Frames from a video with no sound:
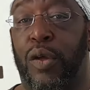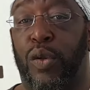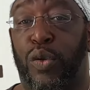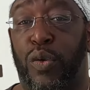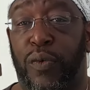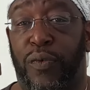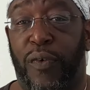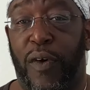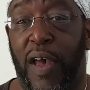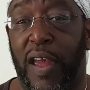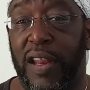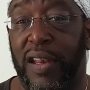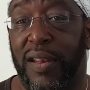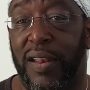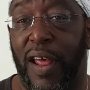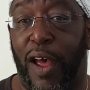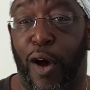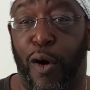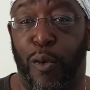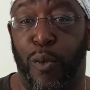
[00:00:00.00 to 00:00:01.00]
to find
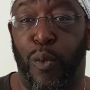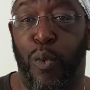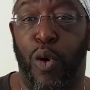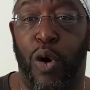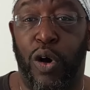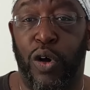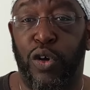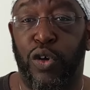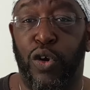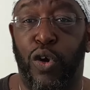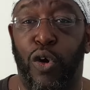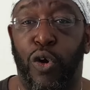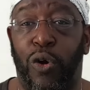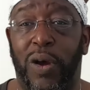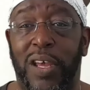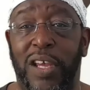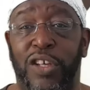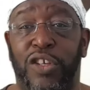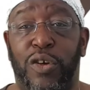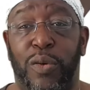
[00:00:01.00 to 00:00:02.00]
out what your
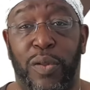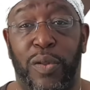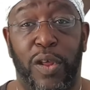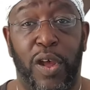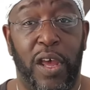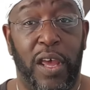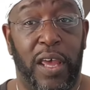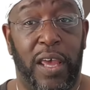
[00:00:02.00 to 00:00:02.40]
issue is.